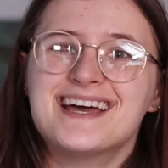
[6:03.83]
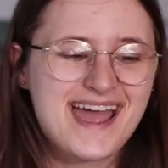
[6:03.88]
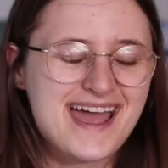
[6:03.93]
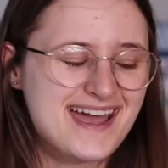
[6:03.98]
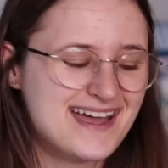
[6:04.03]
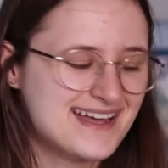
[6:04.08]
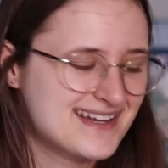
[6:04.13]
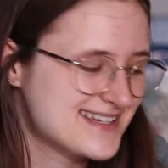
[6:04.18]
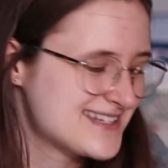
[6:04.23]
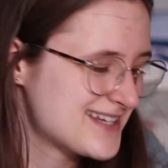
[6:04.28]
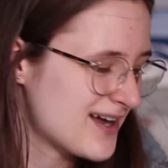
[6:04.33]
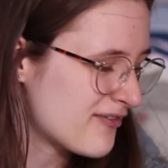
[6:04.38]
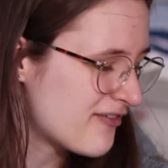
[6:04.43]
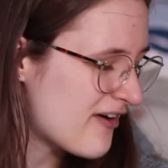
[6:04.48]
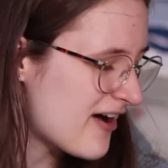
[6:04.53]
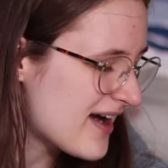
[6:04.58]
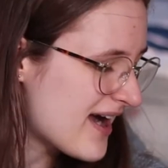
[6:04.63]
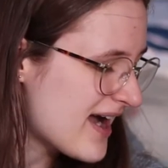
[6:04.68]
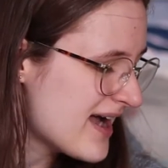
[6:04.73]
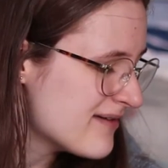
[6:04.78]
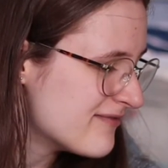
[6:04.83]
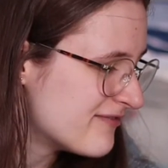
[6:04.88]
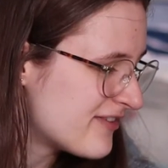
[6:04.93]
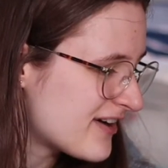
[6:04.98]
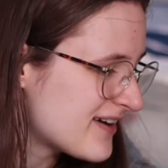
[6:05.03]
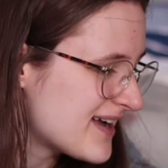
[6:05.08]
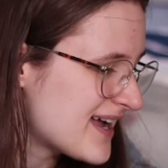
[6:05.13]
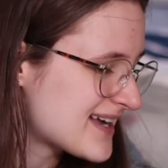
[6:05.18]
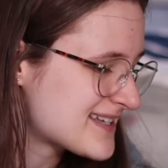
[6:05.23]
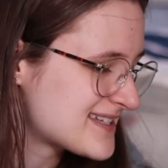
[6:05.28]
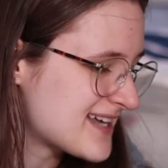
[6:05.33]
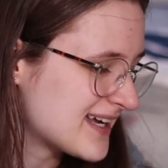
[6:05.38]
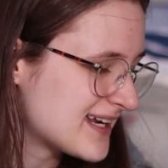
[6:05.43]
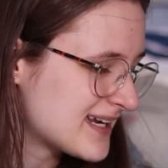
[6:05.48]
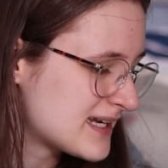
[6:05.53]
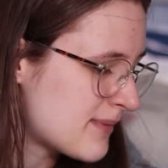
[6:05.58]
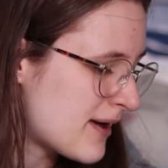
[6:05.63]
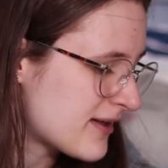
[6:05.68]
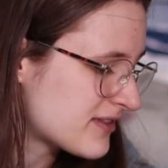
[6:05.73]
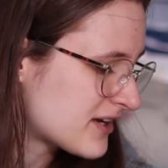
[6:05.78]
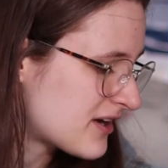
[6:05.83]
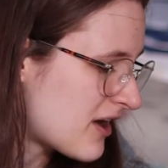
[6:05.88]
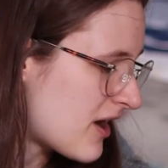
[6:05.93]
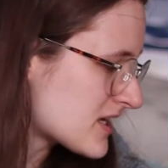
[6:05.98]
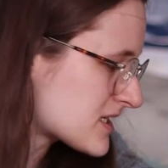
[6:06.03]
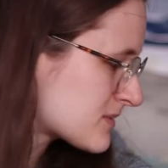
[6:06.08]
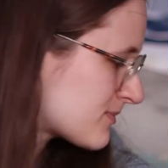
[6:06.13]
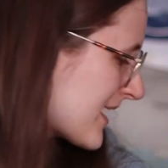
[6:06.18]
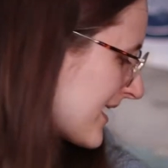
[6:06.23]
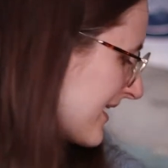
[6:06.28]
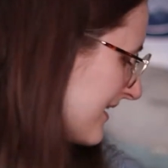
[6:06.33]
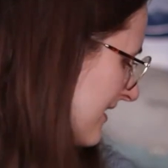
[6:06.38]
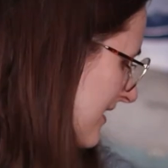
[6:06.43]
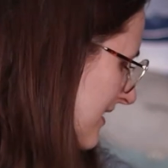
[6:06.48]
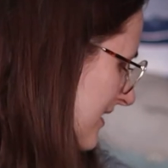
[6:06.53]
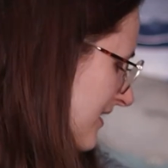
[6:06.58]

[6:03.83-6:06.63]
And so far I am very excited about the cosplay.